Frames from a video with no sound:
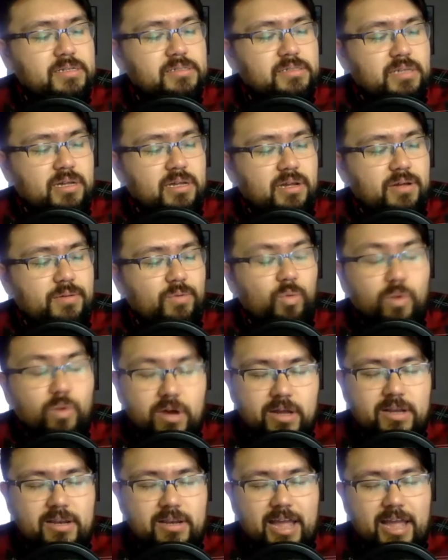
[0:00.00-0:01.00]
um,
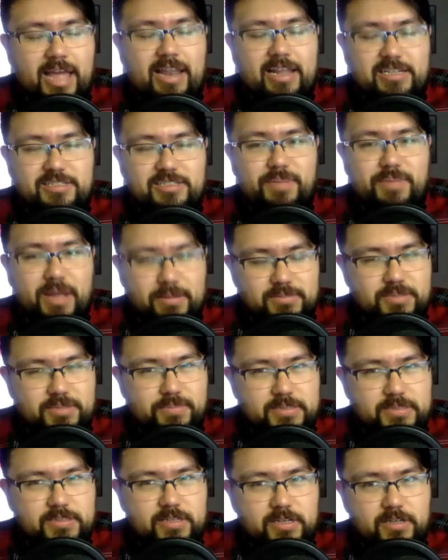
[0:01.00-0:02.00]
one, I like to be
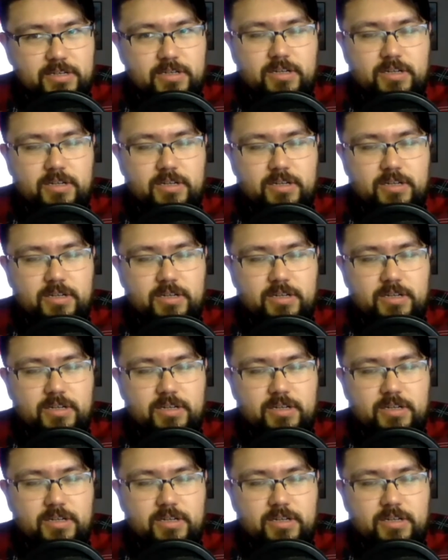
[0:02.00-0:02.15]
optimistic.